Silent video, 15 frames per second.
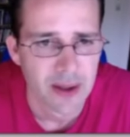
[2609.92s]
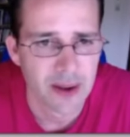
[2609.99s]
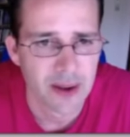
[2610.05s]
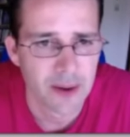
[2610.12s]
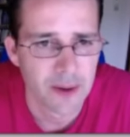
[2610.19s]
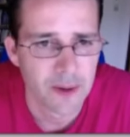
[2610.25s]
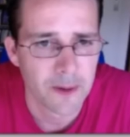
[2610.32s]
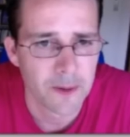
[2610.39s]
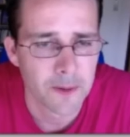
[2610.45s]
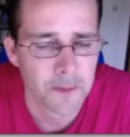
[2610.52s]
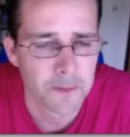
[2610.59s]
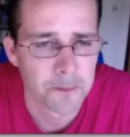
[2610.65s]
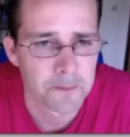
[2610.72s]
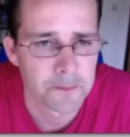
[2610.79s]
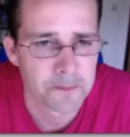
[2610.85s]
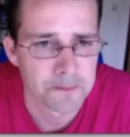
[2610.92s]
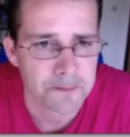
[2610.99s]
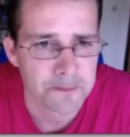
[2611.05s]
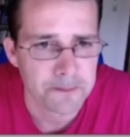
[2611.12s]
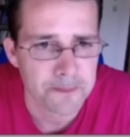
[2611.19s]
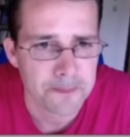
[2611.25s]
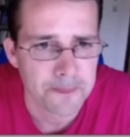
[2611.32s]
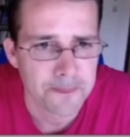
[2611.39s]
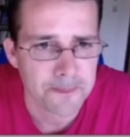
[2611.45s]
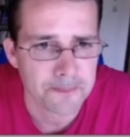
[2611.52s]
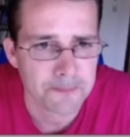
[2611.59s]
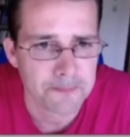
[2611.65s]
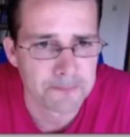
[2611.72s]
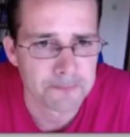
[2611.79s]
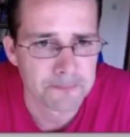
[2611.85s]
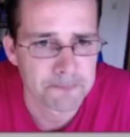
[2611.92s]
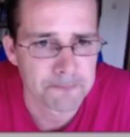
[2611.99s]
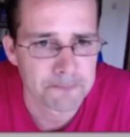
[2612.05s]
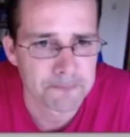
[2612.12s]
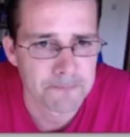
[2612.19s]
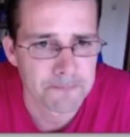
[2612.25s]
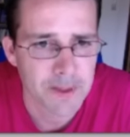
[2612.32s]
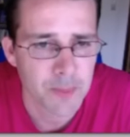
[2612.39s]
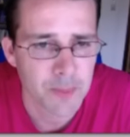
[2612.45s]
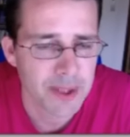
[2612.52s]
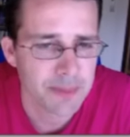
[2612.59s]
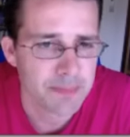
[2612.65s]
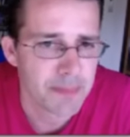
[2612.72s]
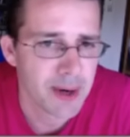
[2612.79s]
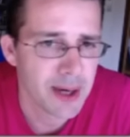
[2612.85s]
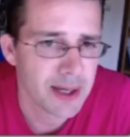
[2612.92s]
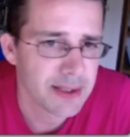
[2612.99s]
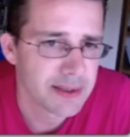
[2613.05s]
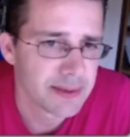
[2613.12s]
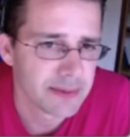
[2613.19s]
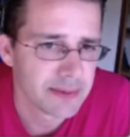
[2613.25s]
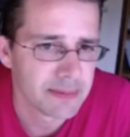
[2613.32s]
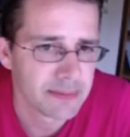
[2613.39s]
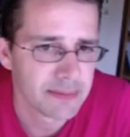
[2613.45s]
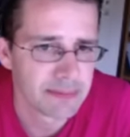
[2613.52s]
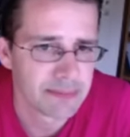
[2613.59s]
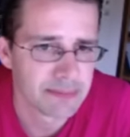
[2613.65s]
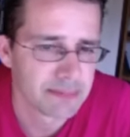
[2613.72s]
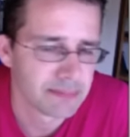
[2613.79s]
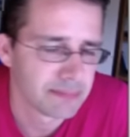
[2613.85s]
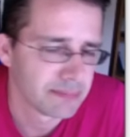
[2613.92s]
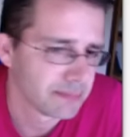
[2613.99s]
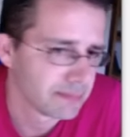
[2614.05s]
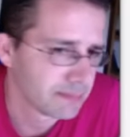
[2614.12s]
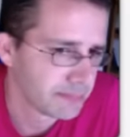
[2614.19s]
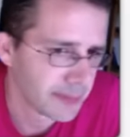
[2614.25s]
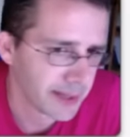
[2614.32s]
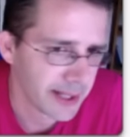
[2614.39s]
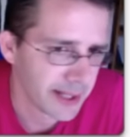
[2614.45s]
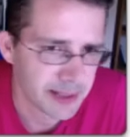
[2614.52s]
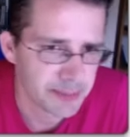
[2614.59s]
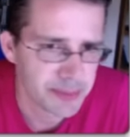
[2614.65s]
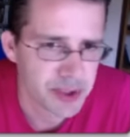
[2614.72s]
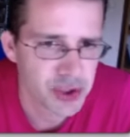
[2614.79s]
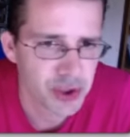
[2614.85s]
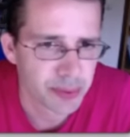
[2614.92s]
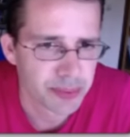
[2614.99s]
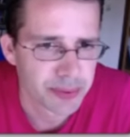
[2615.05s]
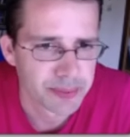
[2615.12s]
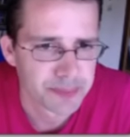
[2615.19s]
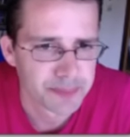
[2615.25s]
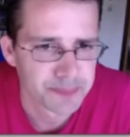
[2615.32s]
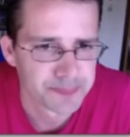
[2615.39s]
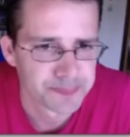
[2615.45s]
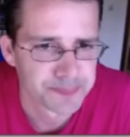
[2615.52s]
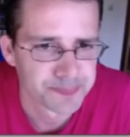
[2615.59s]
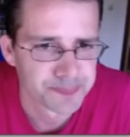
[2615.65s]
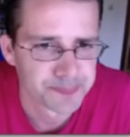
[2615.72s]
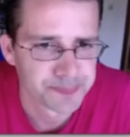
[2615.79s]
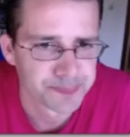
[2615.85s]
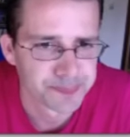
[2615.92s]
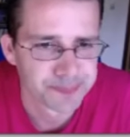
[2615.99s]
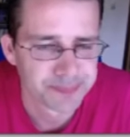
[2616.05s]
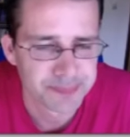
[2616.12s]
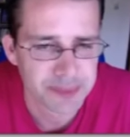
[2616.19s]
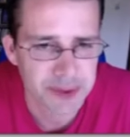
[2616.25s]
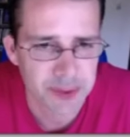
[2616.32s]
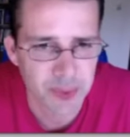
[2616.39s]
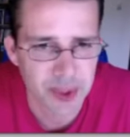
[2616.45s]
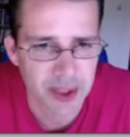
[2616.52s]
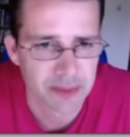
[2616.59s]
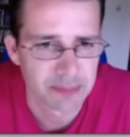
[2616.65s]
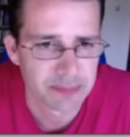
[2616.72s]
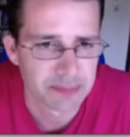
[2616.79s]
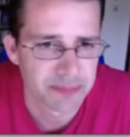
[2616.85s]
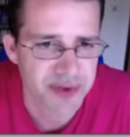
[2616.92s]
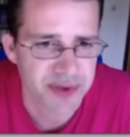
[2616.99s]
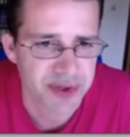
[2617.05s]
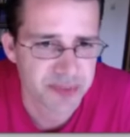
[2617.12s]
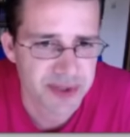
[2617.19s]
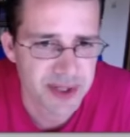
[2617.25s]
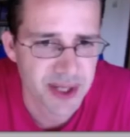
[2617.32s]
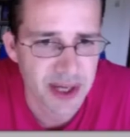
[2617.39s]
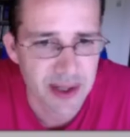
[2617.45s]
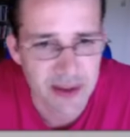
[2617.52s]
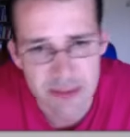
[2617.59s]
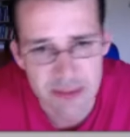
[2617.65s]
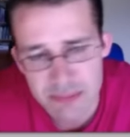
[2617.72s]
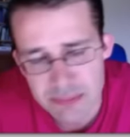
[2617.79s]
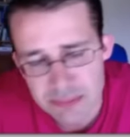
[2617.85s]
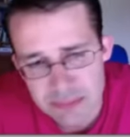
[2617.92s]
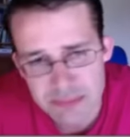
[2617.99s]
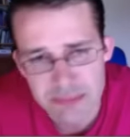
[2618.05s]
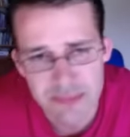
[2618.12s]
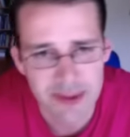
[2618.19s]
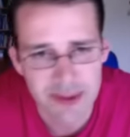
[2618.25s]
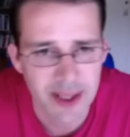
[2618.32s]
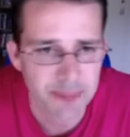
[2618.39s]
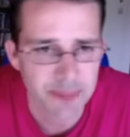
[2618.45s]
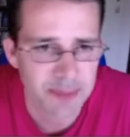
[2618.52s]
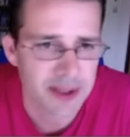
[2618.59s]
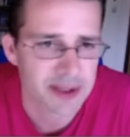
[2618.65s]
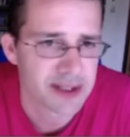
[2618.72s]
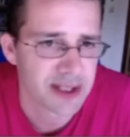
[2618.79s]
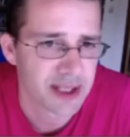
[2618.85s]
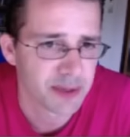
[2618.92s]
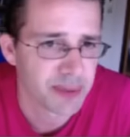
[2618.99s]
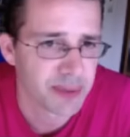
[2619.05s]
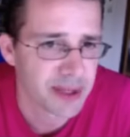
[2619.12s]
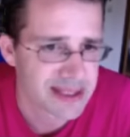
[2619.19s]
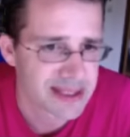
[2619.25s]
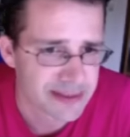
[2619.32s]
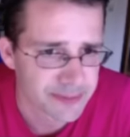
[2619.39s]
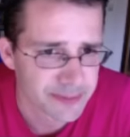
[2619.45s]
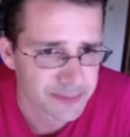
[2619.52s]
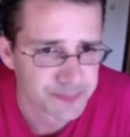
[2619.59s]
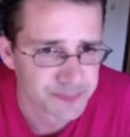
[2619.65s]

Um, we might play the bishop, but where? Bishop c8 can be its little pest.